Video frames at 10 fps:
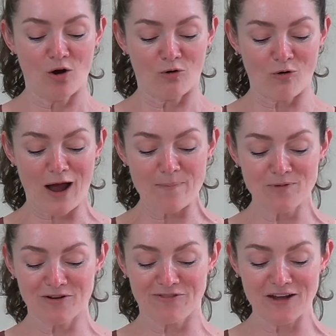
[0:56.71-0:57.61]

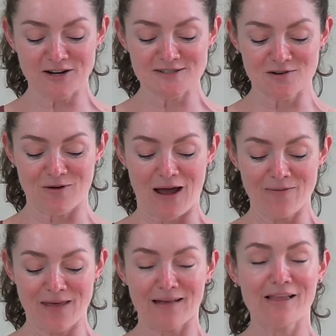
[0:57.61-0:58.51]
Wrap your fingers around that